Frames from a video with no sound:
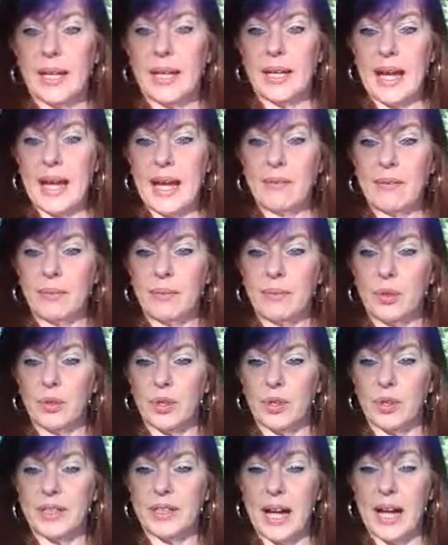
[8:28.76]
they have some
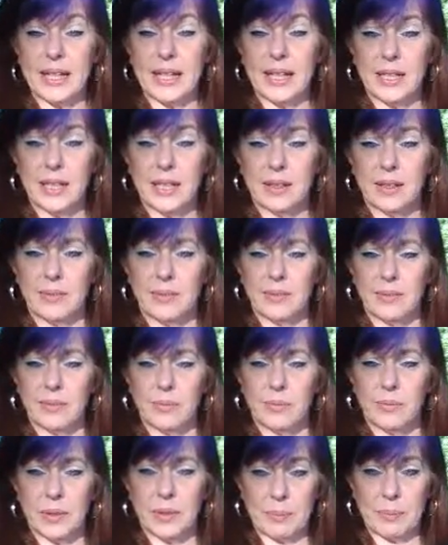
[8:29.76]
sort of tie
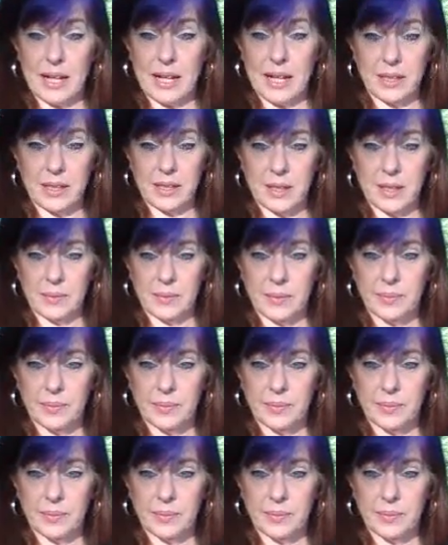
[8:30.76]
with the past.